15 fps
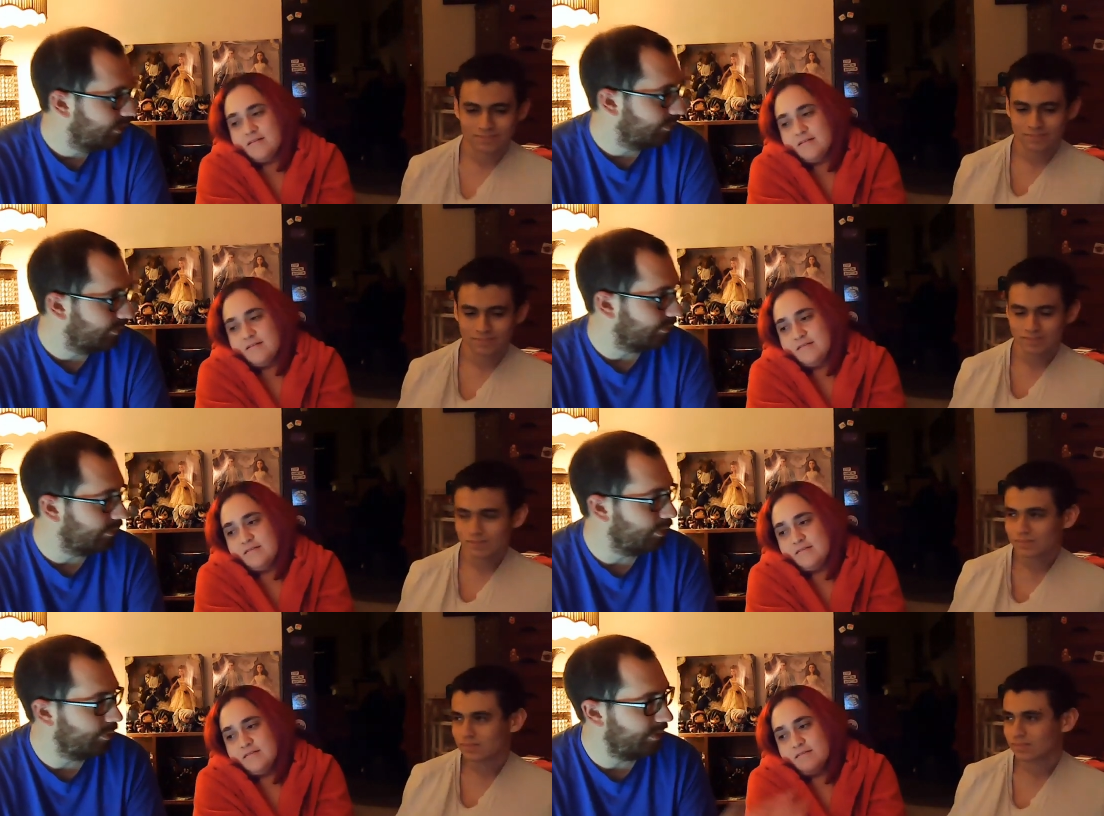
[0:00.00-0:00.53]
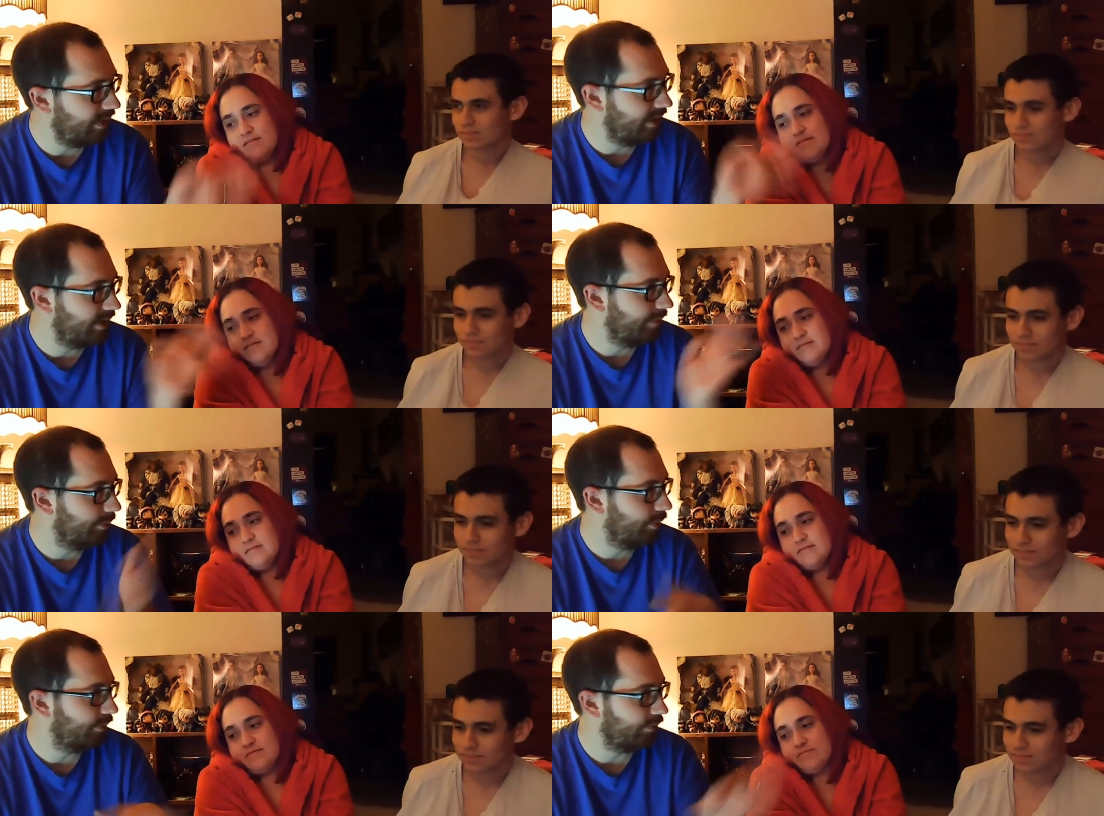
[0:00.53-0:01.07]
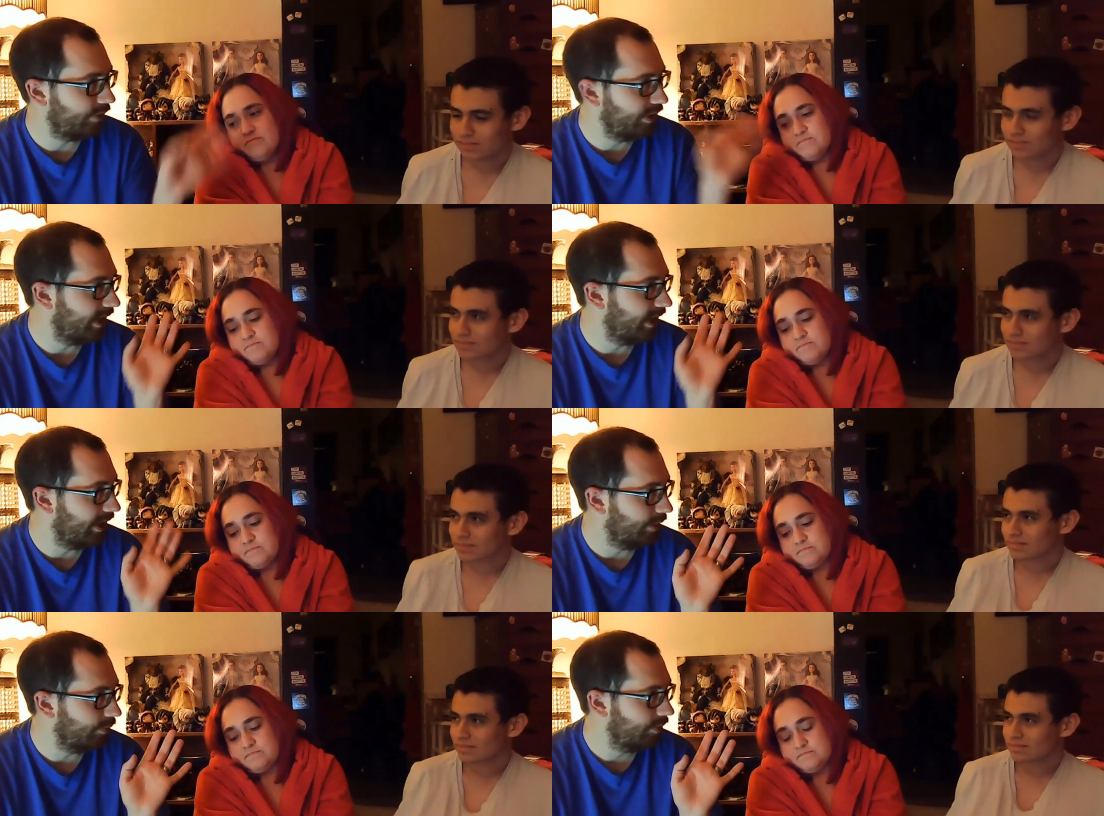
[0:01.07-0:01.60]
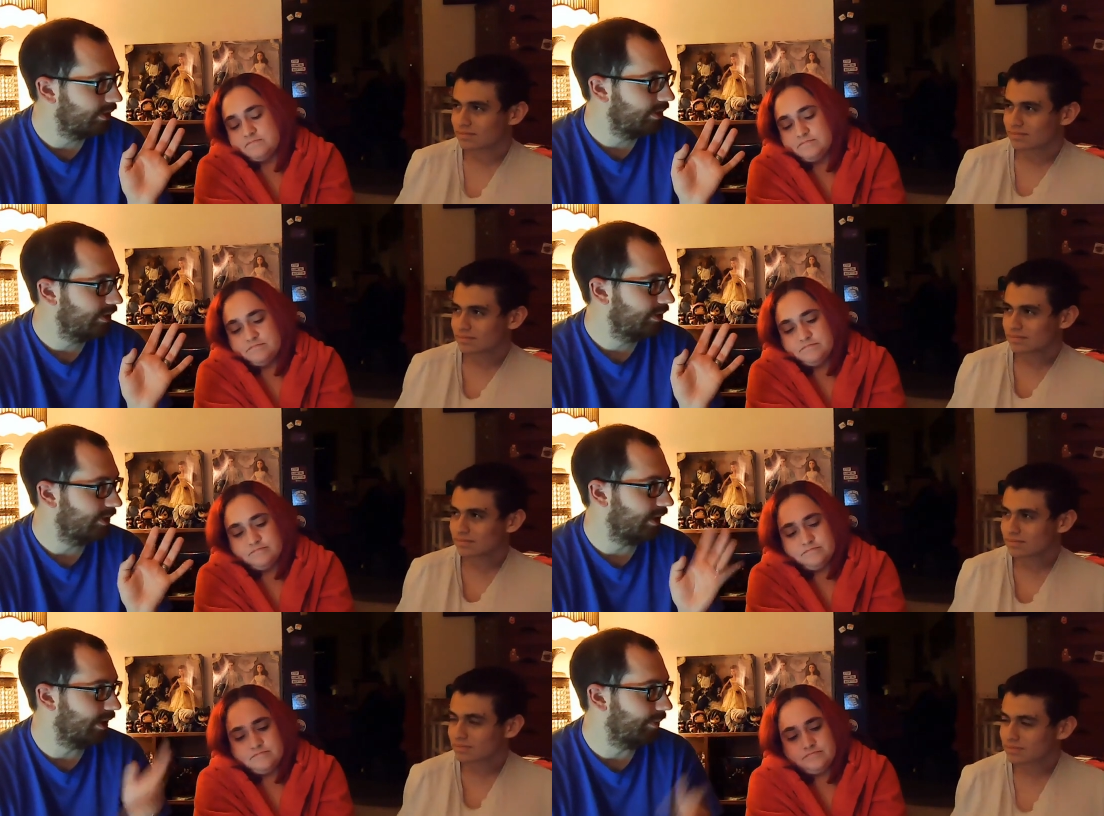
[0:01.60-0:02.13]
Speaker 1: Ruby and them will freak out
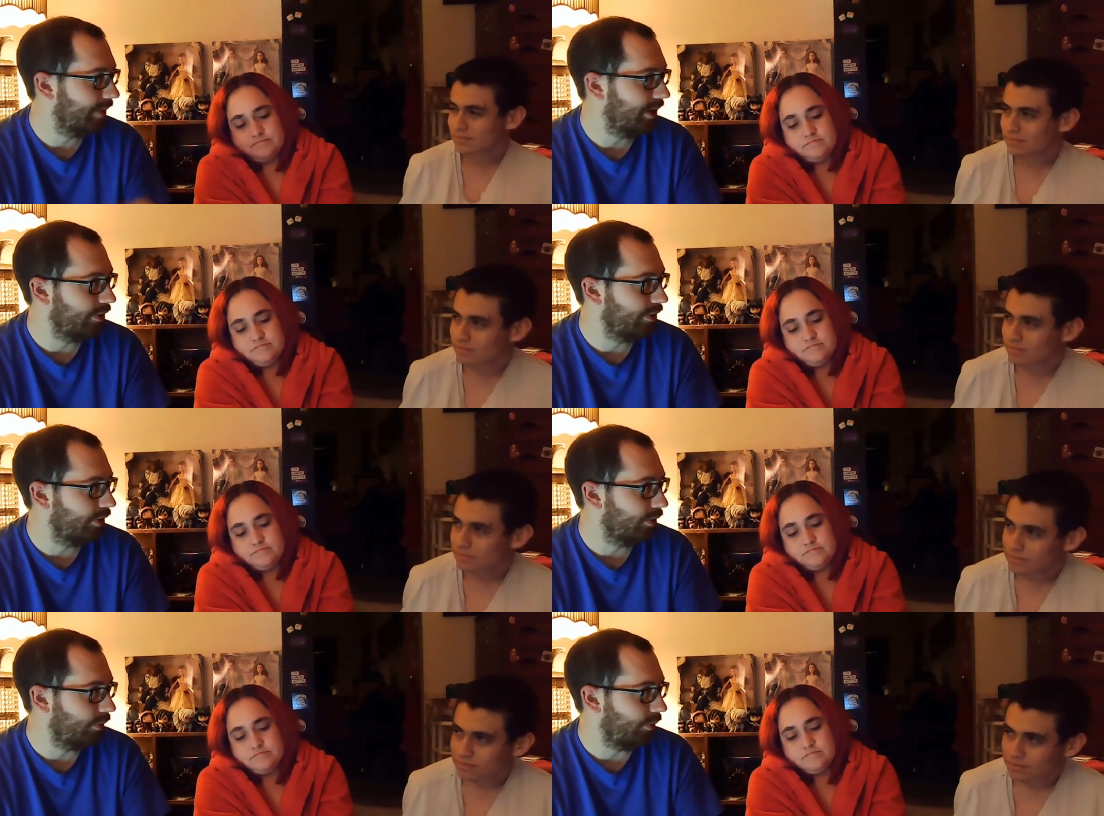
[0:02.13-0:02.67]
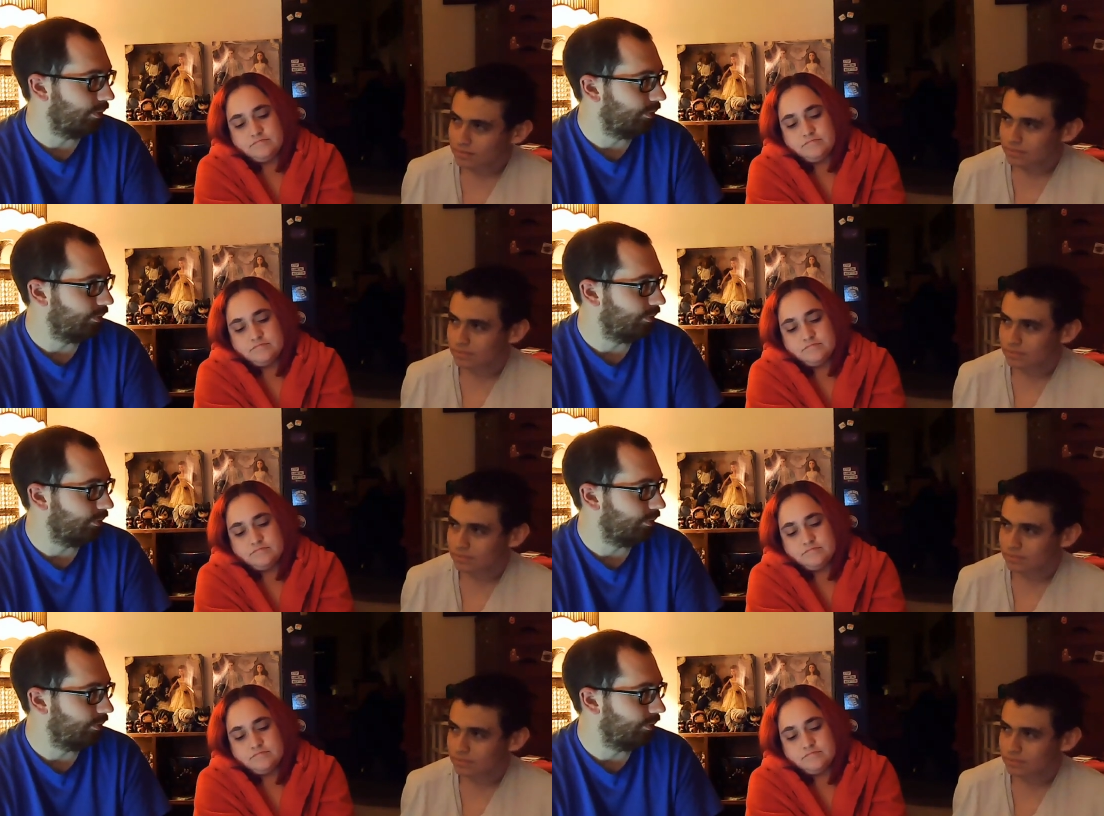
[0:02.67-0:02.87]
about, you know,